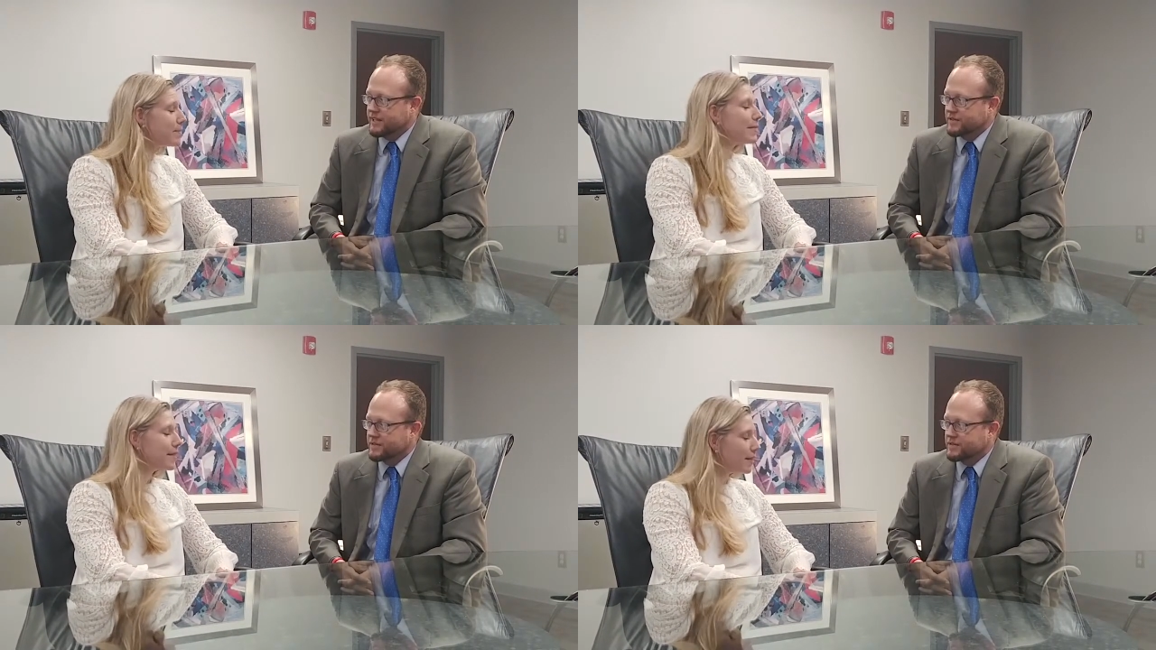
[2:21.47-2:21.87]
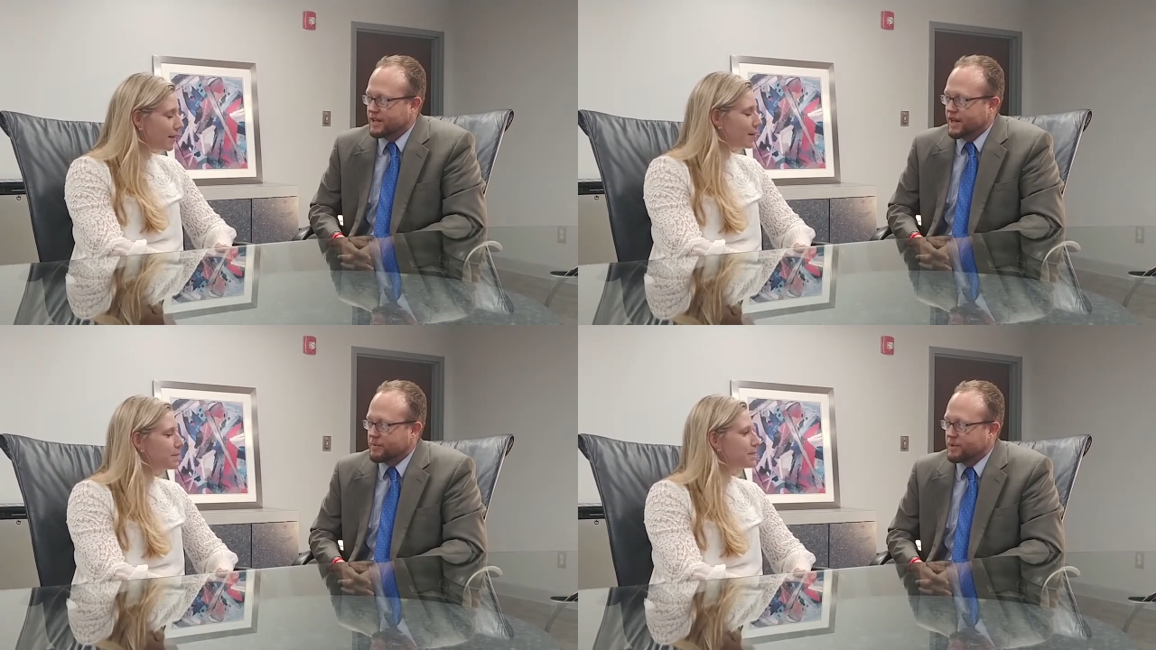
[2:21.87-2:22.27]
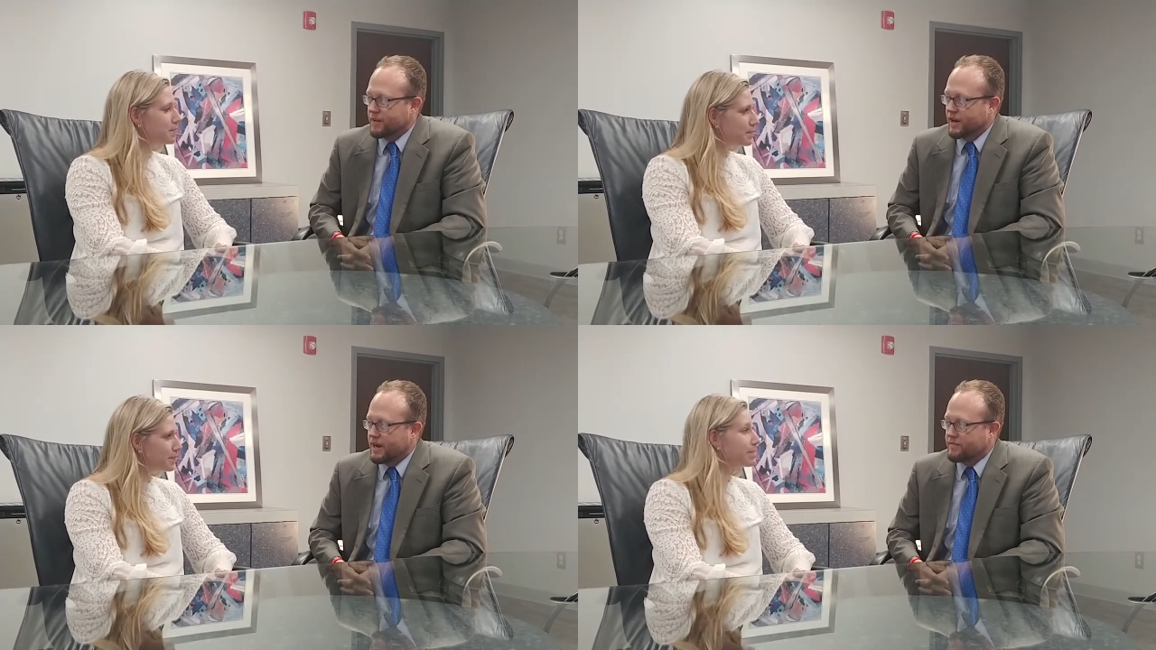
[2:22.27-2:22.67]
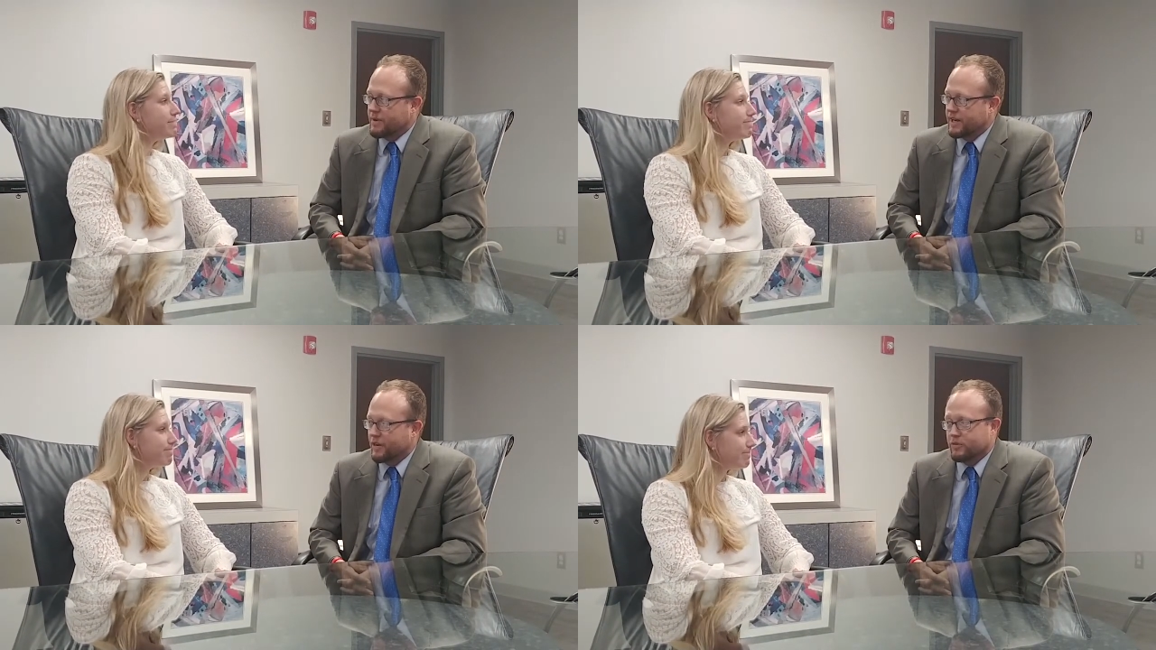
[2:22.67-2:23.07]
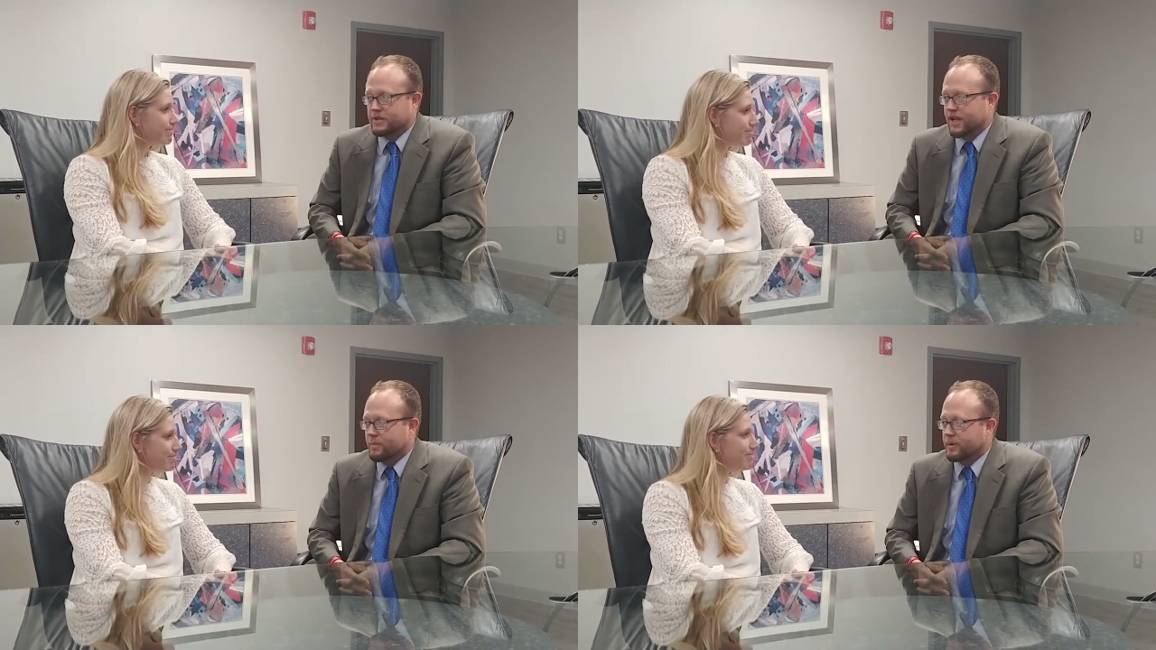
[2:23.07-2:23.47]
Speaker 1: There's there's a lot of people that I've met. I know there's
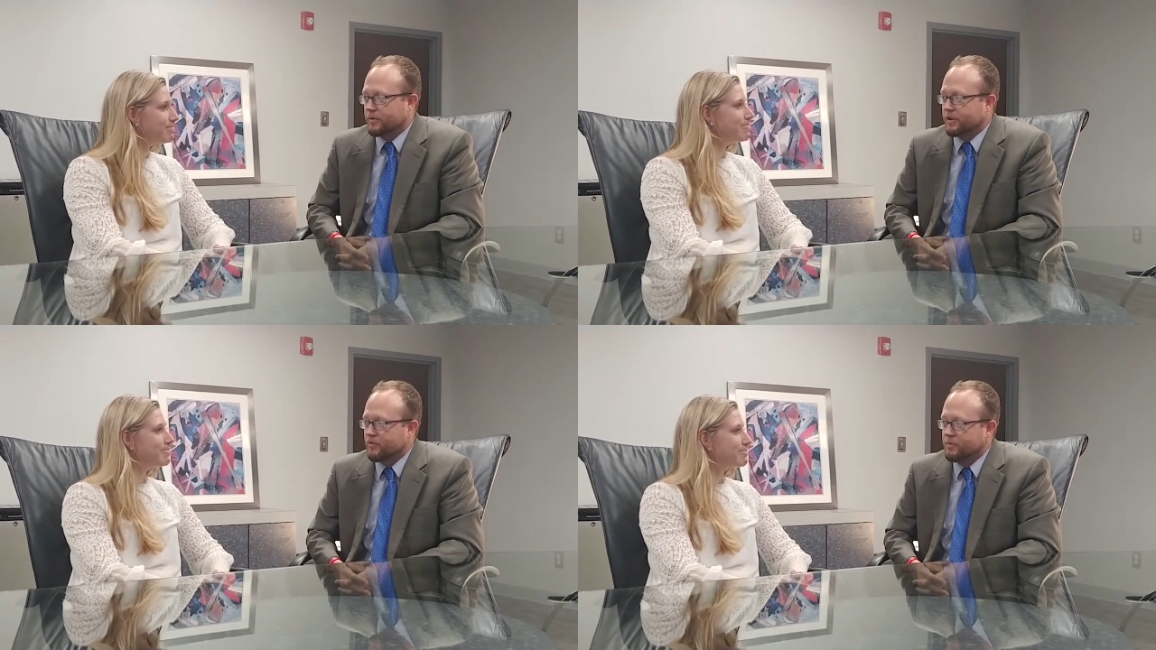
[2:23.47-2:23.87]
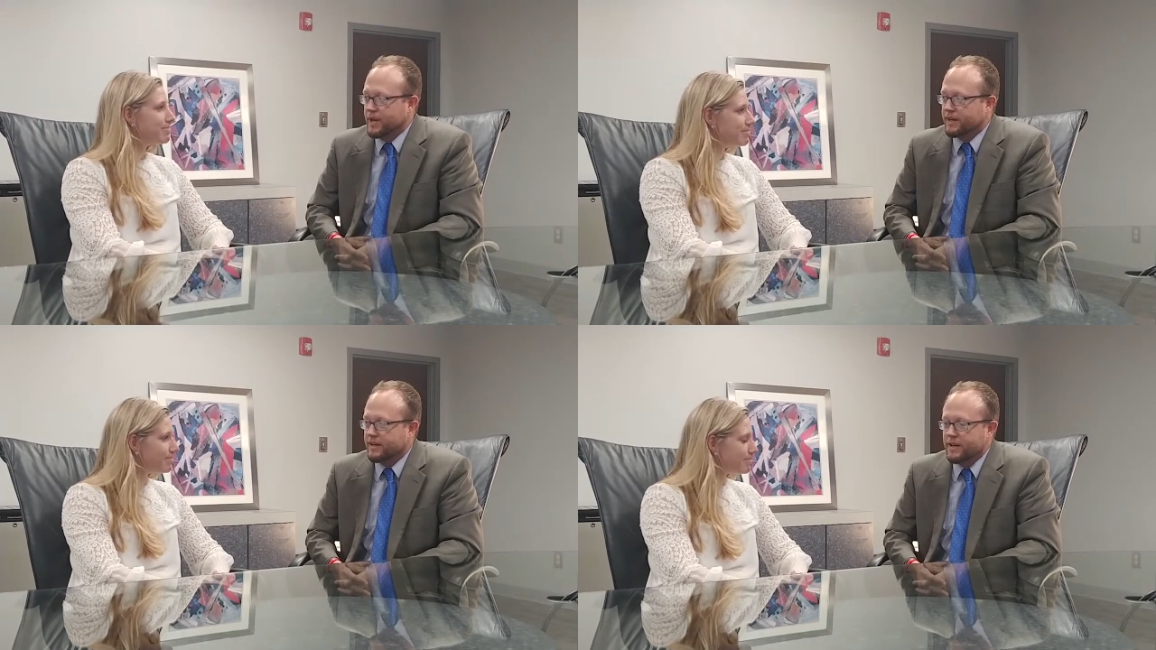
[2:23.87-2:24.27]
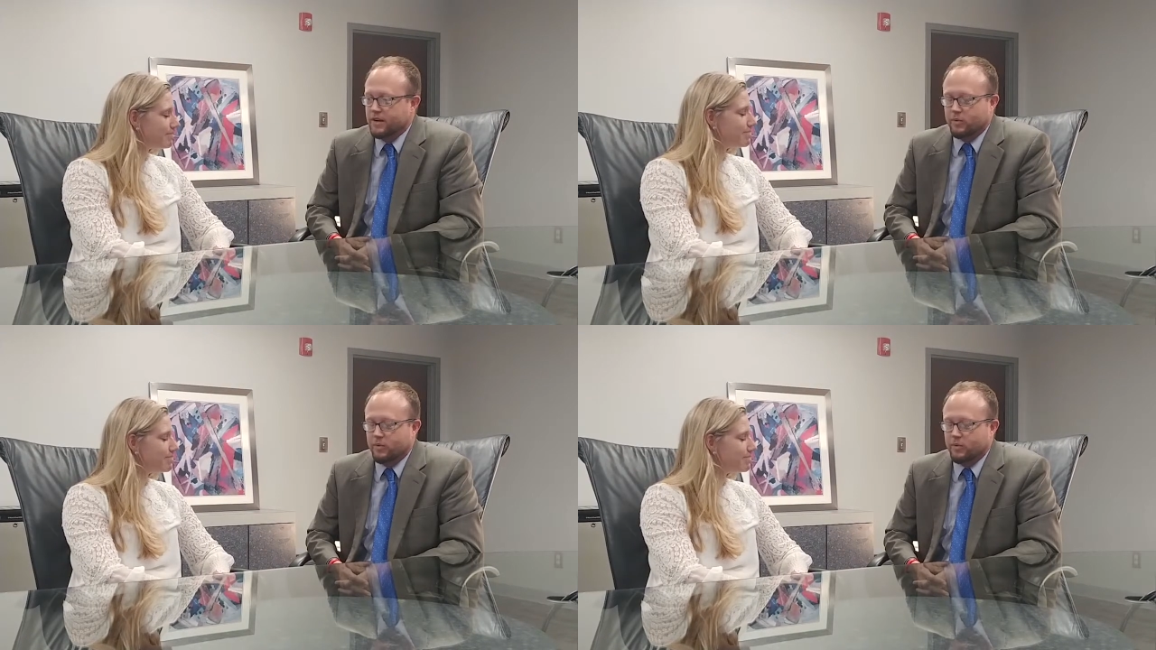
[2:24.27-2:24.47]
a lot of people that you've met mm-hmm.